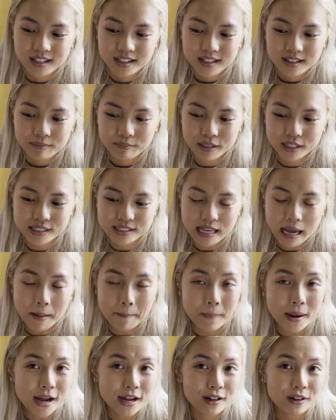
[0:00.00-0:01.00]
because that
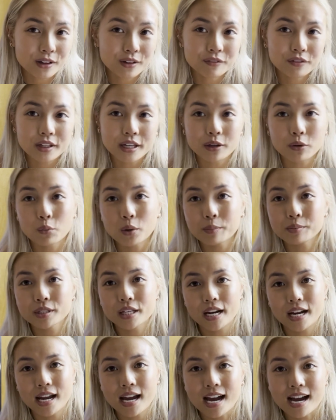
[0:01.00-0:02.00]
pile of like whips that
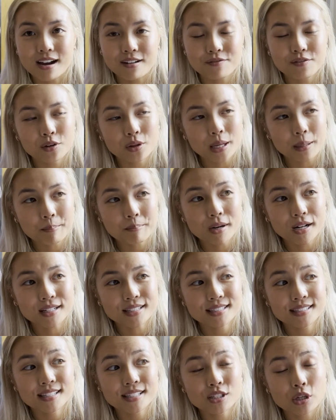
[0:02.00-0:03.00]
I have for like
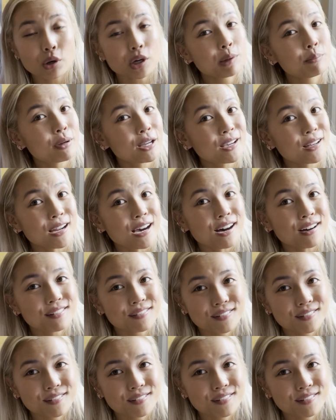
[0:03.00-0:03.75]
months is already big enough.